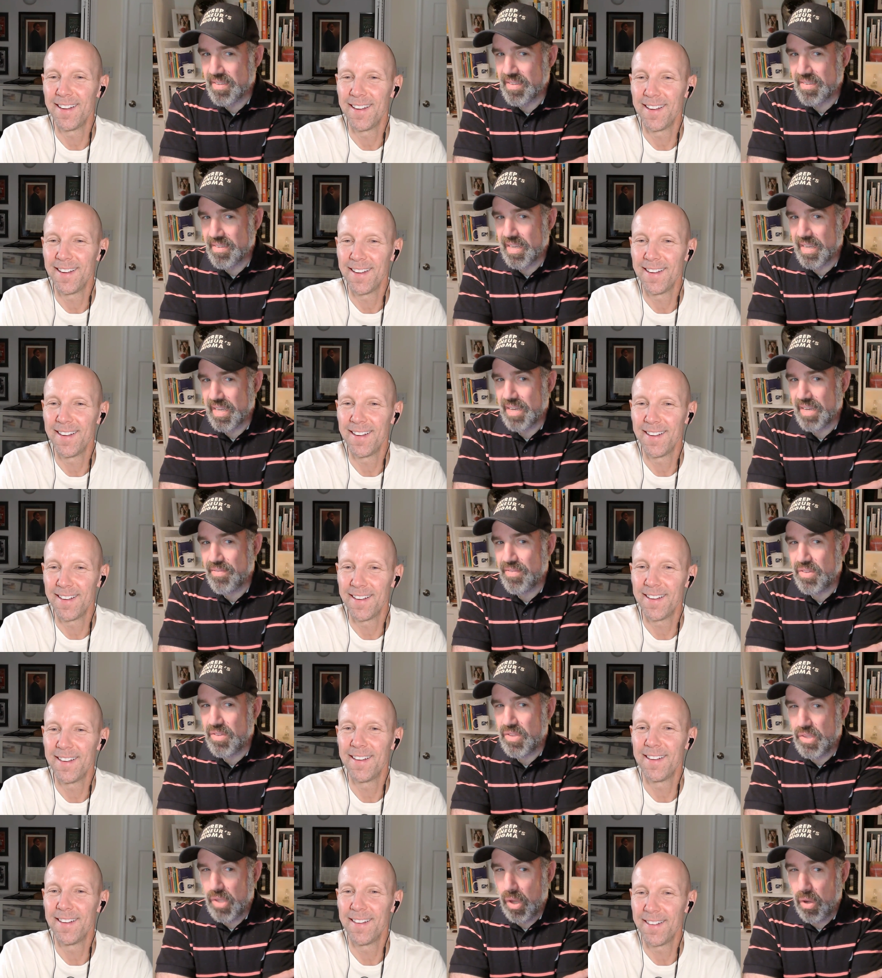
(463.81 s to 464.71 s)
Speaker 1: it's like if
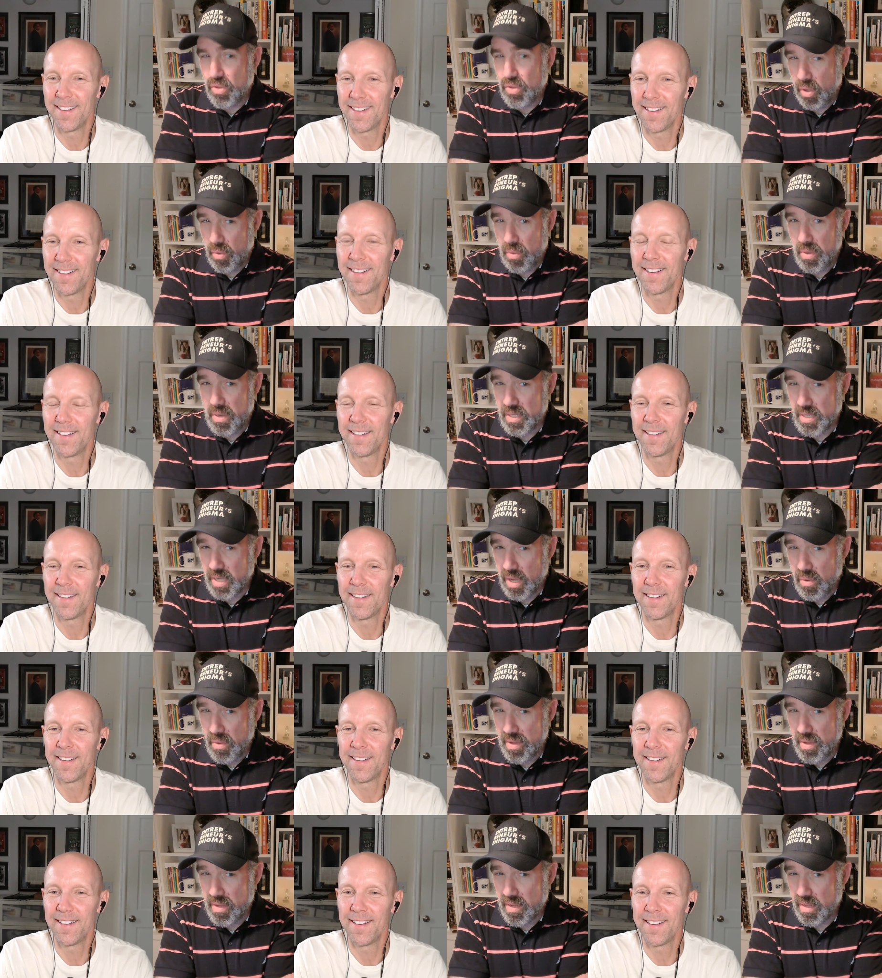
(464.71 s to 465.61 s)
you don't know where you're
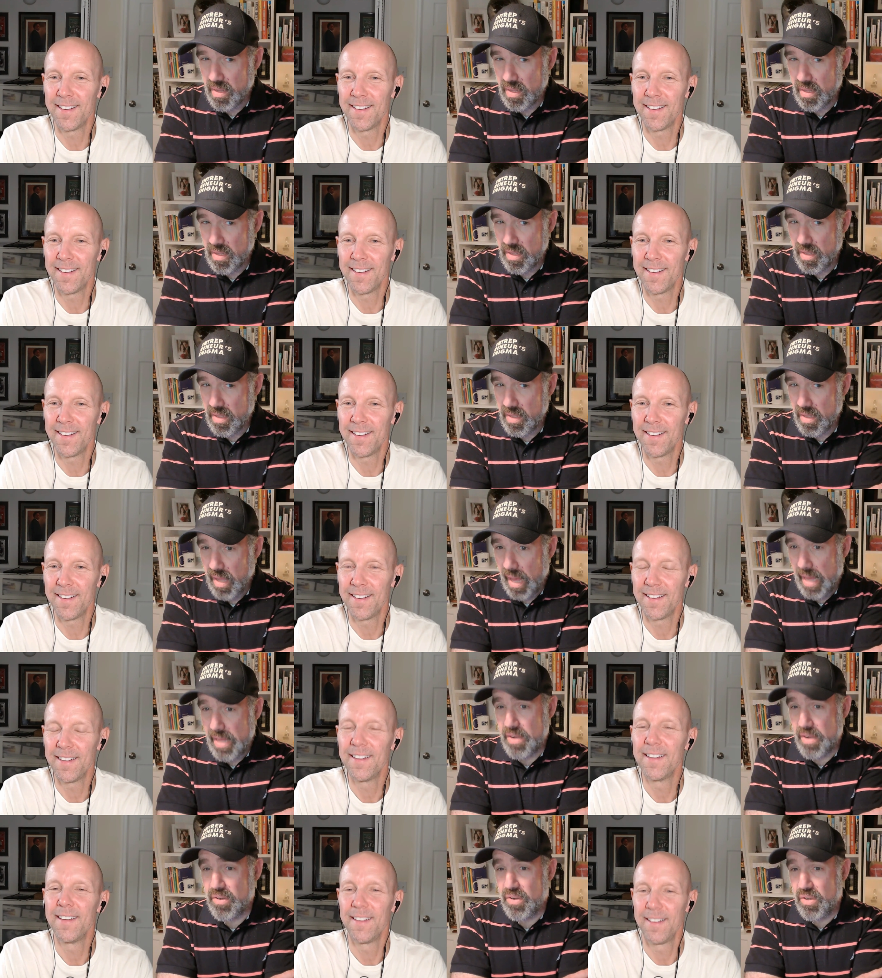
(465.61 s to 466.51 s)
going,
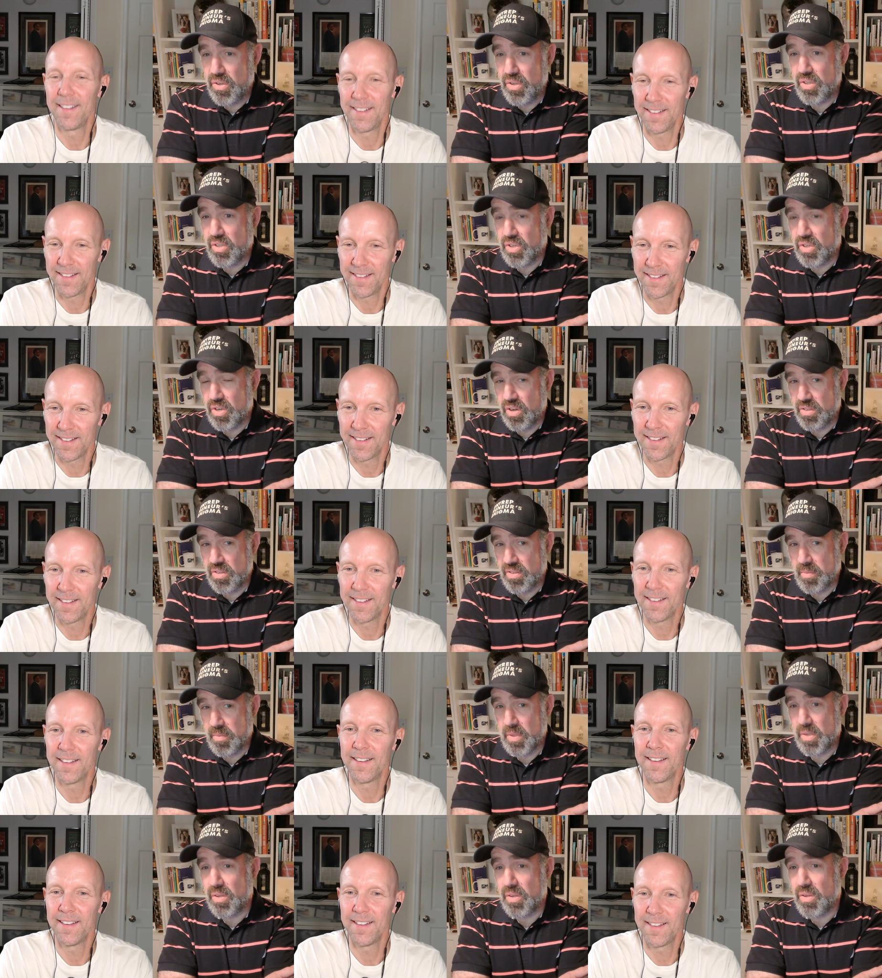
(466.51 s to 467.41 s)
and you're new to
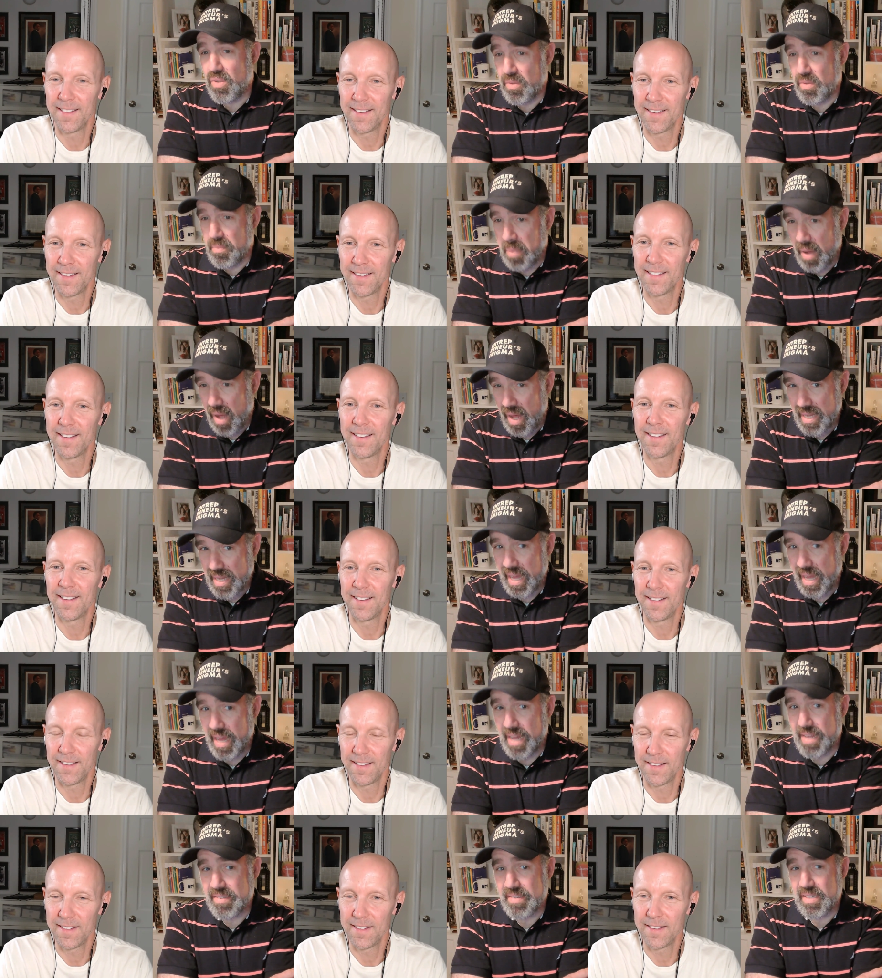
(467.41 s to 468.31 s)
journalism, you're new to
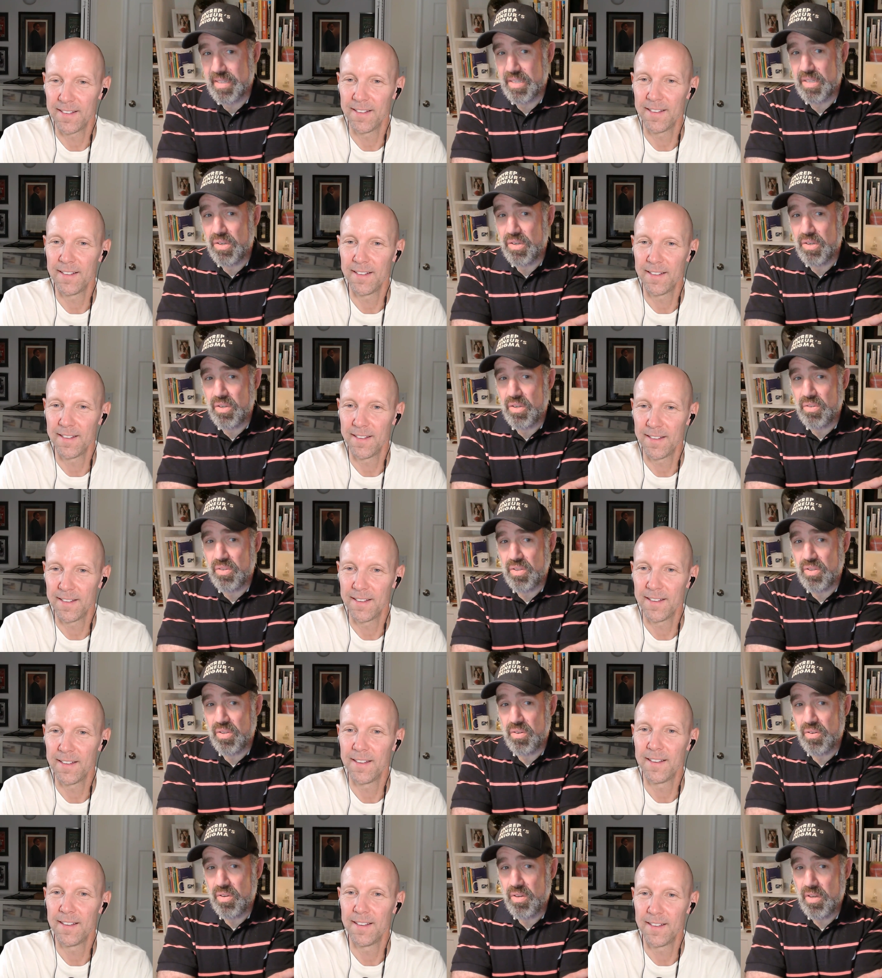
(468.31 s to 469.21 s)
podcasting, you're new
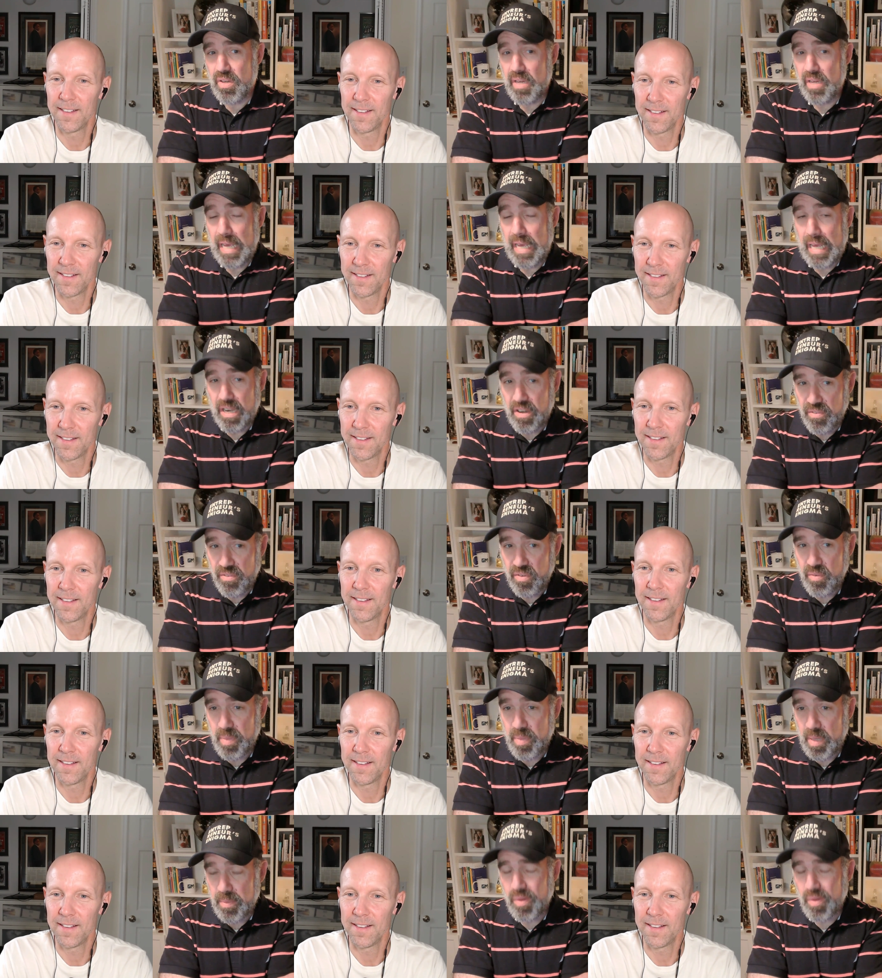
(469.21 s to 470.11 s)
to
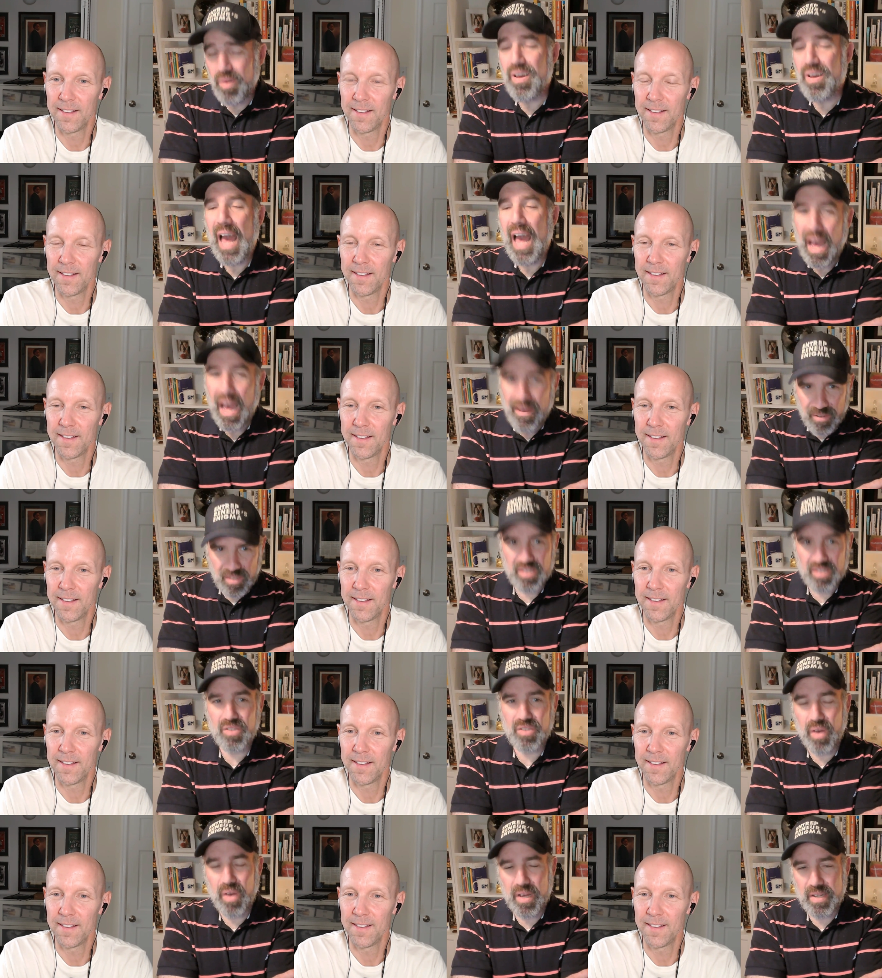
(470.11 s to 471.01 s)
interviewing people, have a
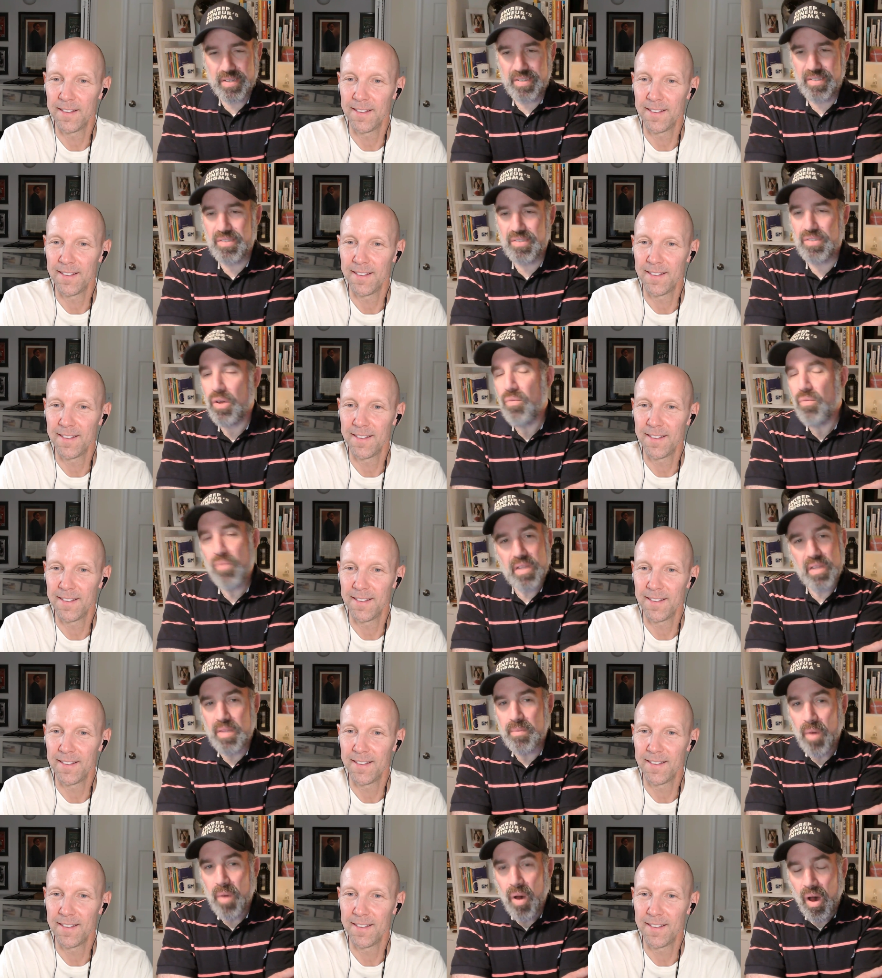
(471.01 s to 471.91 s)
list of questions. Don't read
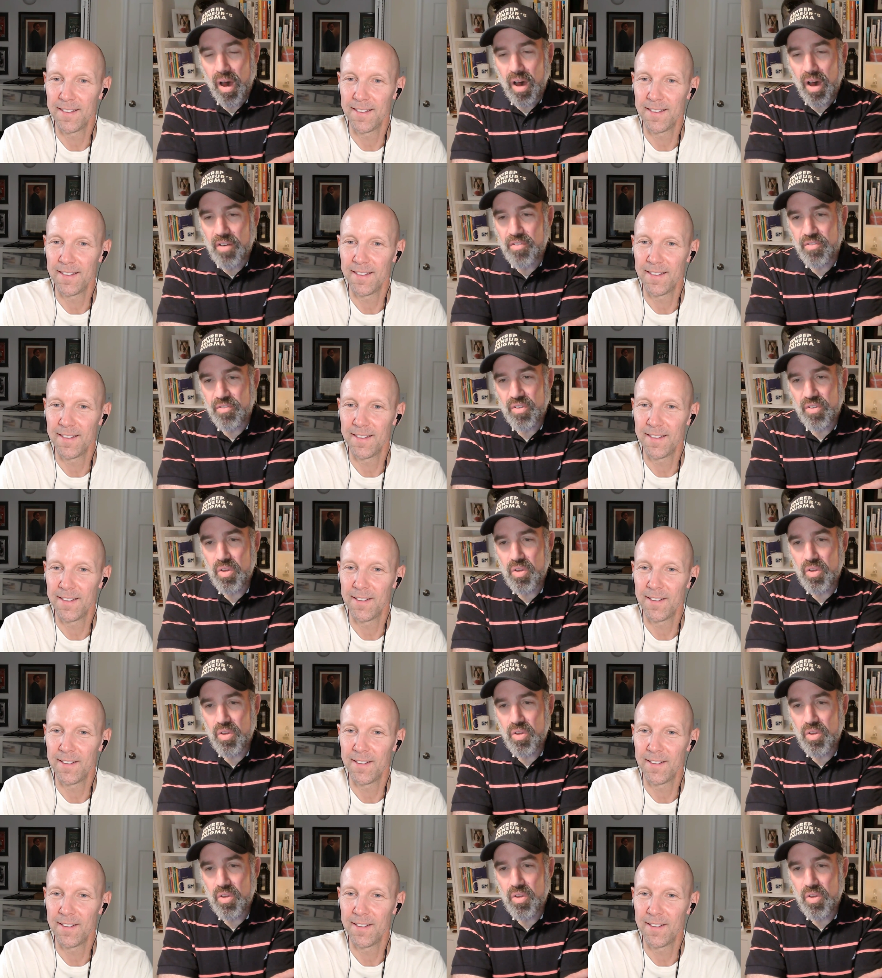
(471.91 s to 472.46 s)
them off